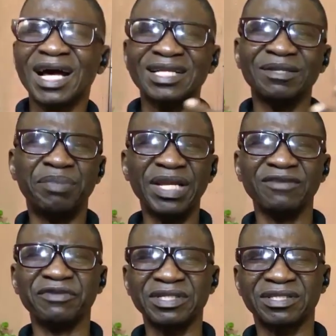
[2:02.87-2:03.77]
are the
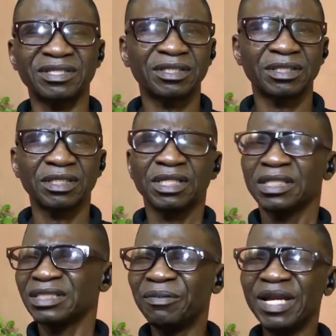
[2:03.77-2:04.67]
benefits?
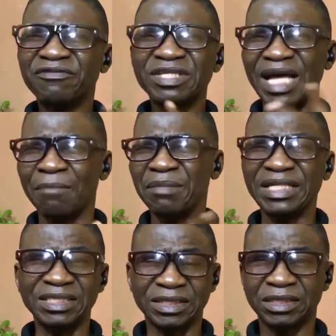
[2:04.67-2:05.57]
The benefits are
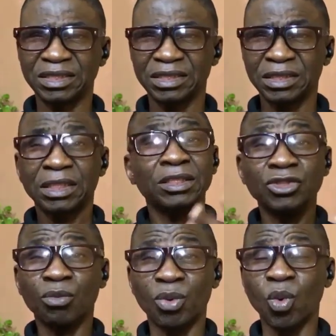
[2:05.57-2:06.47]
many.
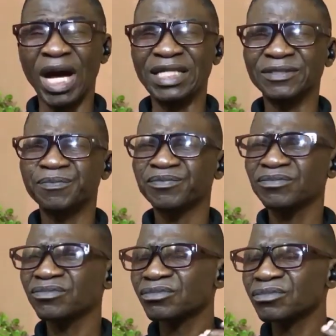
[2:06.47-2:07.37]
Number one,
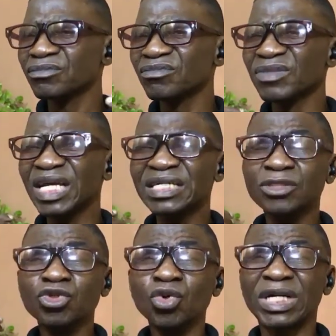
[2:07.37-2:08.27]

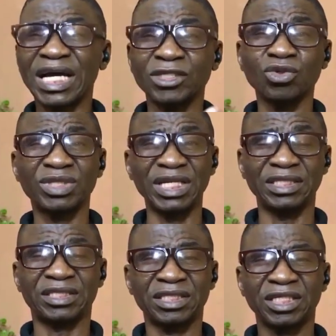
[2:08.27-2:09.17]
you can use it
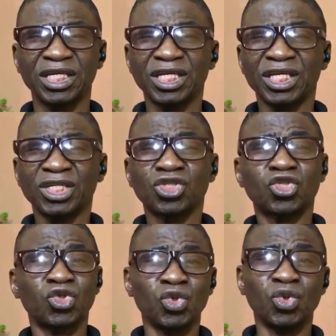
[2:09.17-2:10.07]

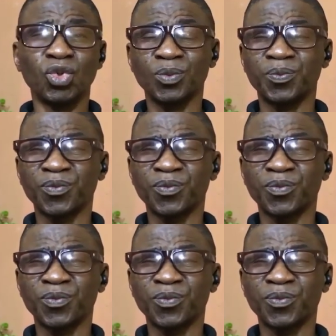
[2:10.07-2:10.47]
to